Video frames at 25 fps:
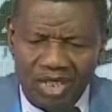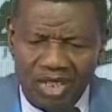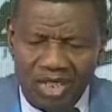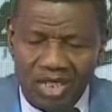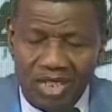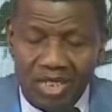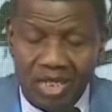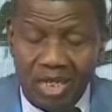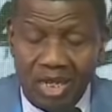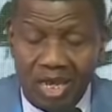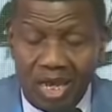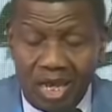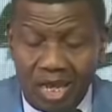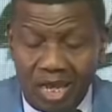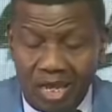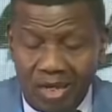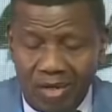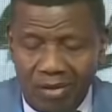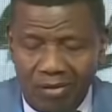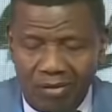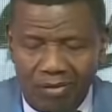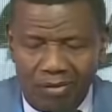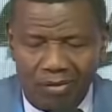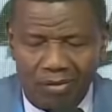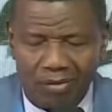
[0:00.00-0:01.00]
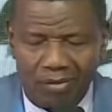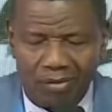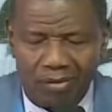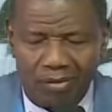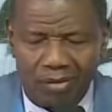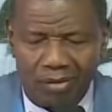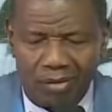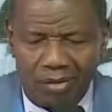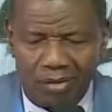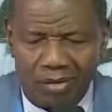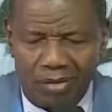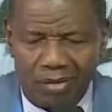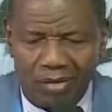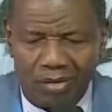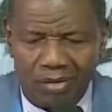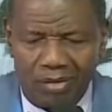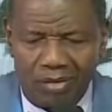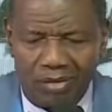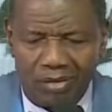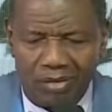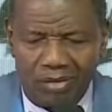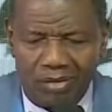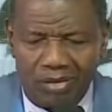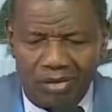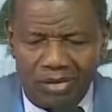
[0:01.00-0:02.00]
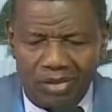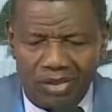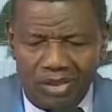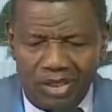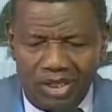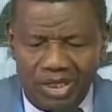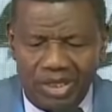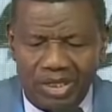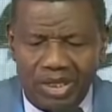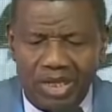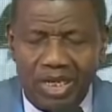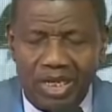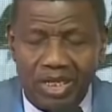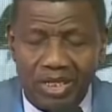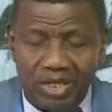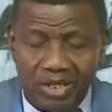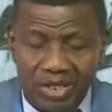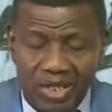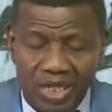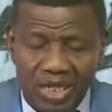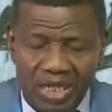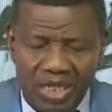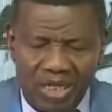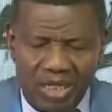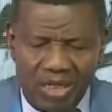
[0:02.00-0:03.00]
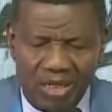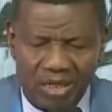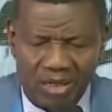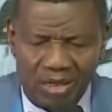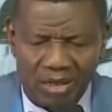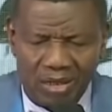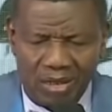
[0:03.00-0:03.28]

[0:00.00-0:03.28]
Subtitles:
He's here, he's listening,